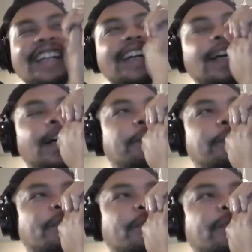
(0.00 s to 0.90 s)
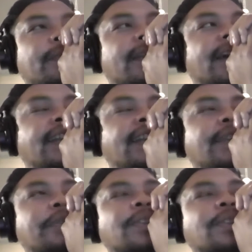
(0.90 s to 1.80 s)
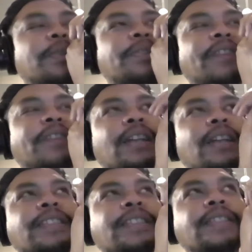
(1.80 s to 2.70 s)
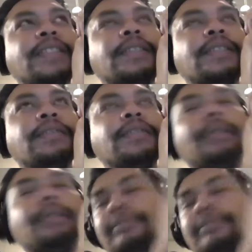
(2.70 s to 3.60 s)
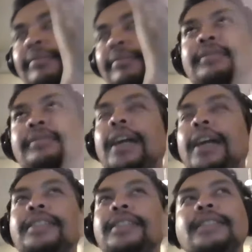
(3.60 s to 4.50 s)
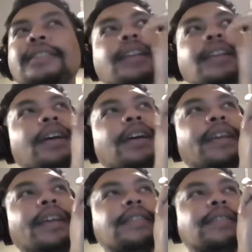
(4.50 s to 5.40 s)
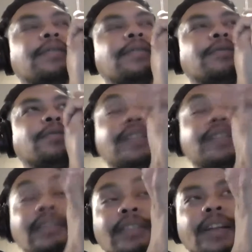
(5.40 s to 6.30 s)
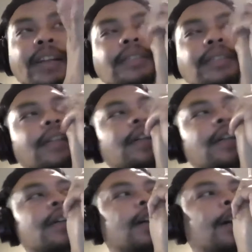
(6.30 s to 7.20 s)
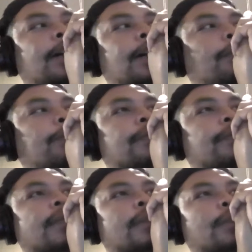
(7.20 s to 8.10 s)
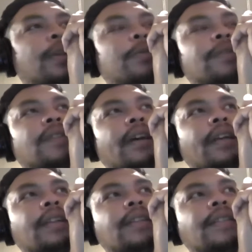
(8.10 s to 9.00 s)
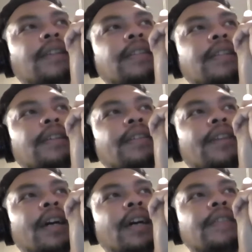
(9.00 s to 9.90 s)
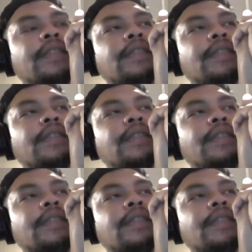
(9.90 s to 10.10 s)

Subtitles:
and they were also violent in the sense of, I mean, violent, I guess it's relatively violent, but there was like this idea that